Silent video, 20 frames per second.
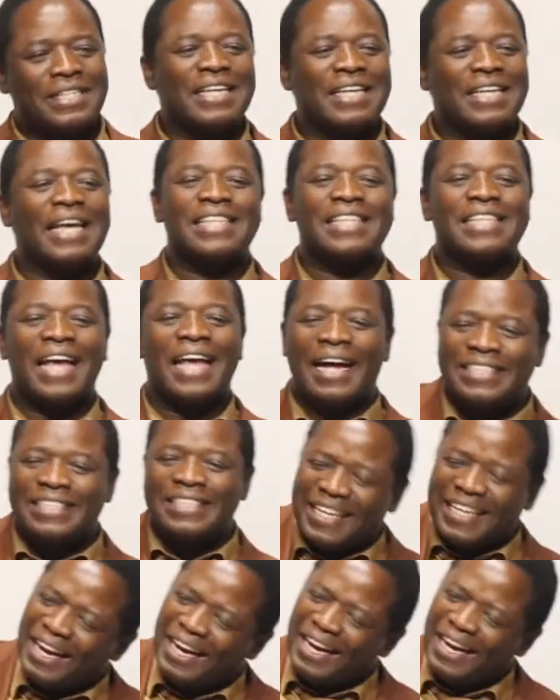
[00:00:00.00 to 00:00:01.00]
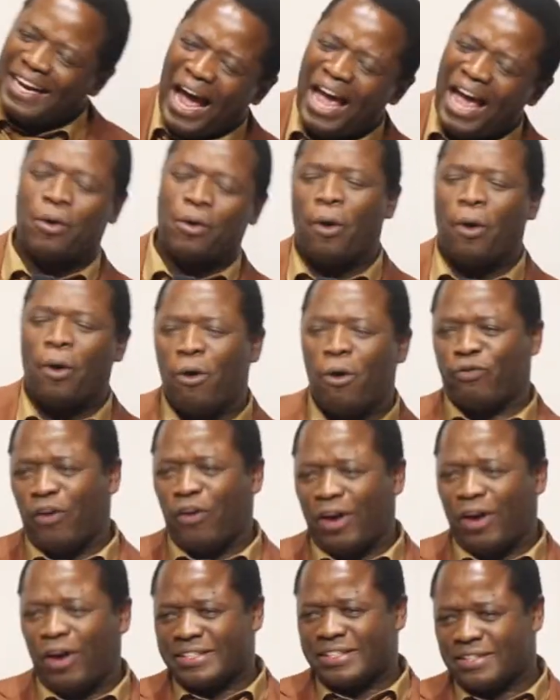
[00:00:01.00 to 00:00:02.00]
he says until I call
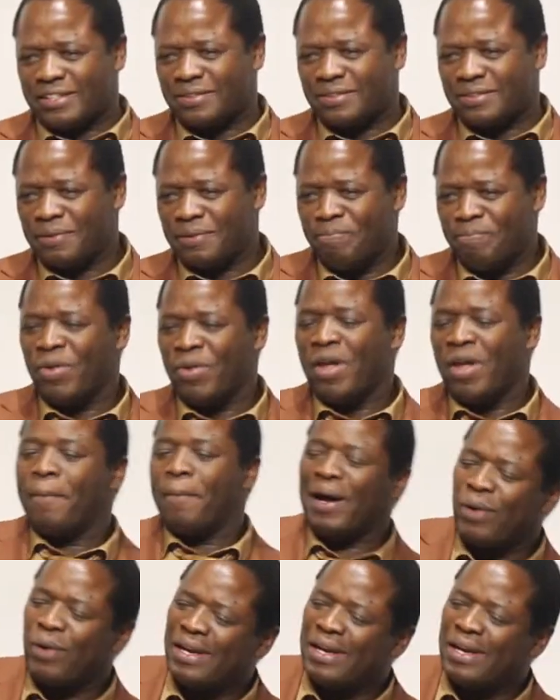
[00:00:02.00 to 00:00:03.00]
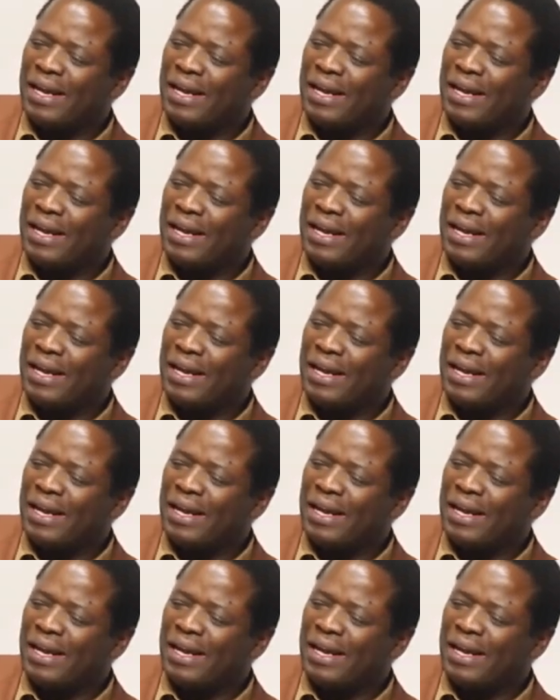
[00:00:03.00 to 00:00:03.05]
for it. But when